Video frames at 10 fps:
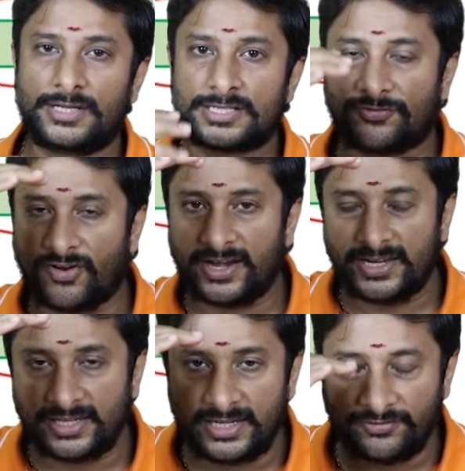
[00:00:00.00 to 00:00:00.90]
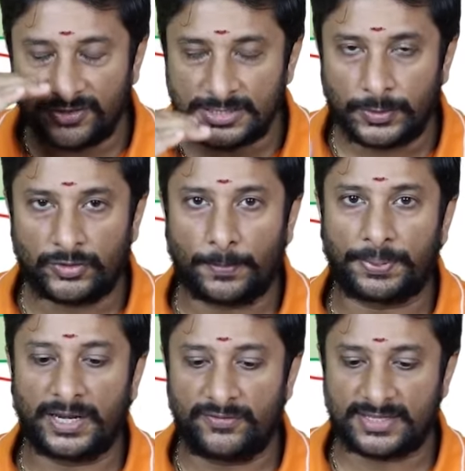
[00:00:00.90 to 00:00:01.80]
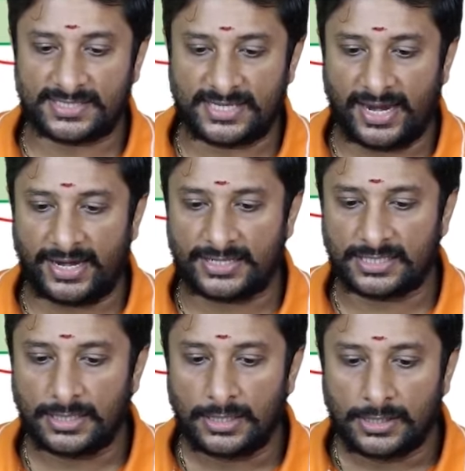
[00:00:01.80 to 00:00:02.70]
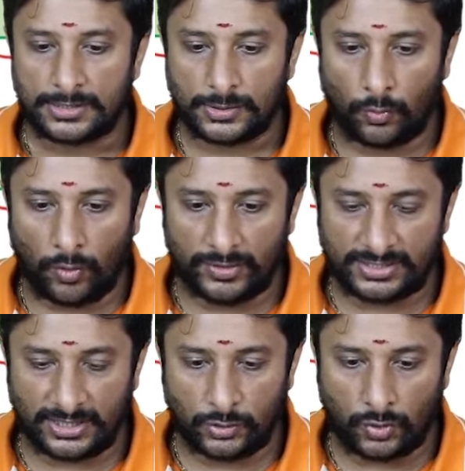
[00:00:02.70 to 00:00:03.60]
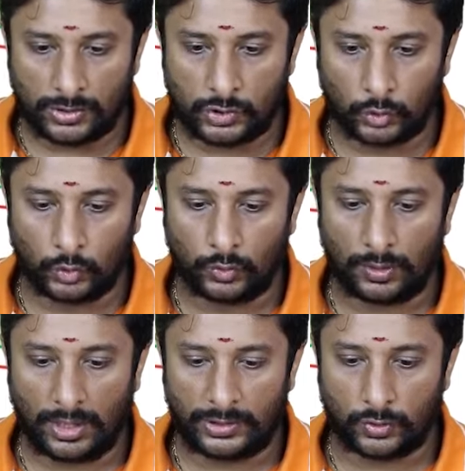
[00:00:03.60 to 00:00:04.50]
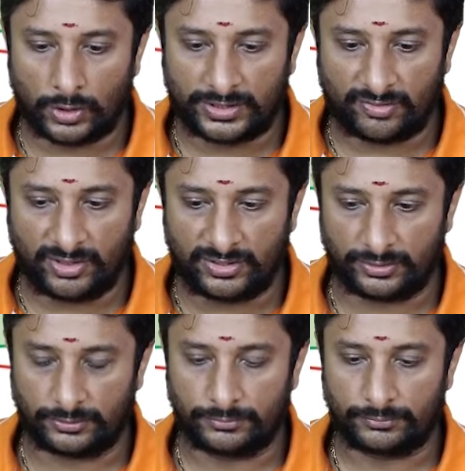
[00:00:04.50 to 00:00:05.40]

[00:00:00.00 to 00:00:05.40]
So finding the difference between the previous stage, so over here you got 2 and you got 3 here.